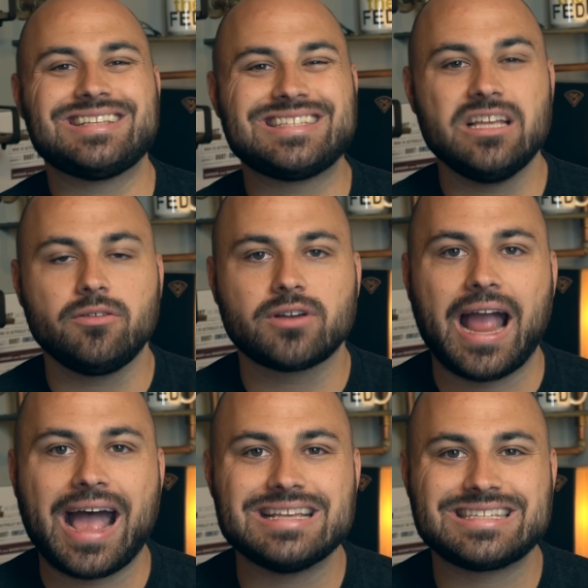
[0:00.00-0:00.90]
silver
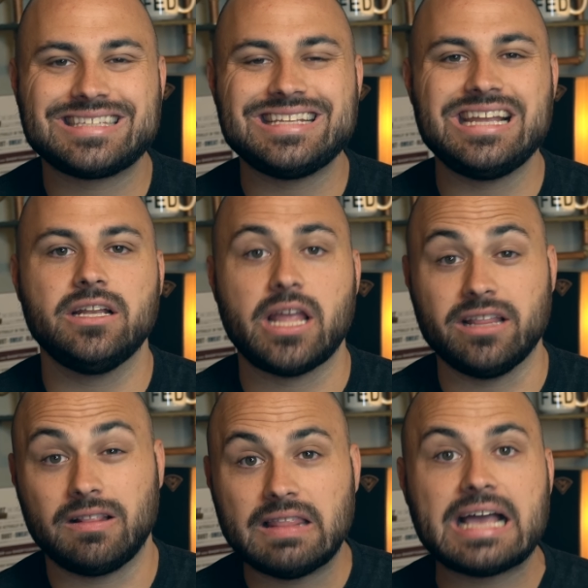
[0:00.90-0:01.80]
has seen in
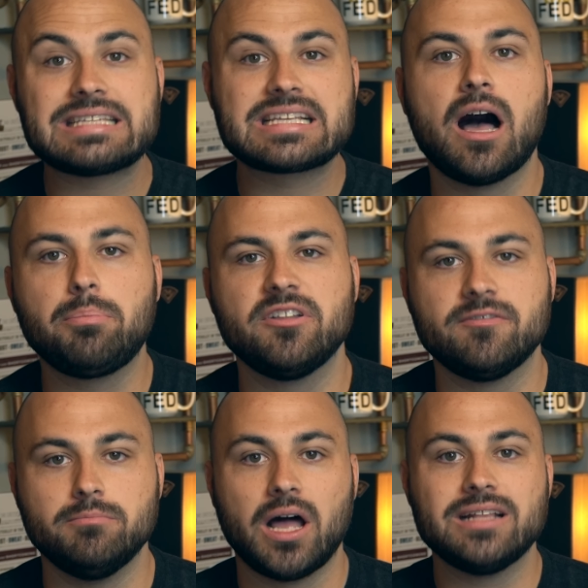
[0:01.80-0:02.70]
the last couple
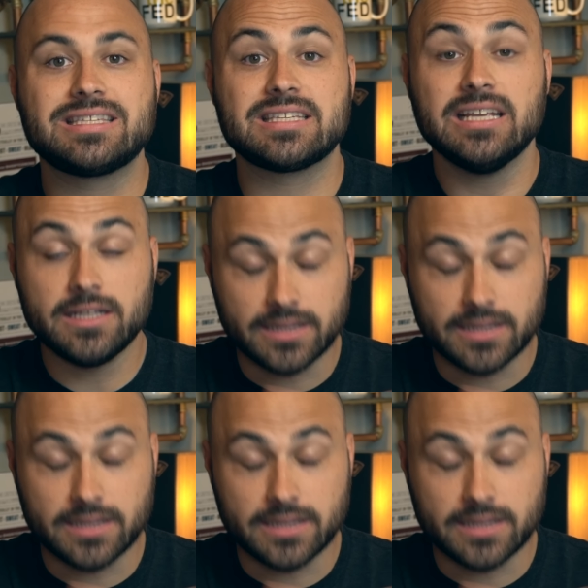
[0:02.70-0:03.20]
of months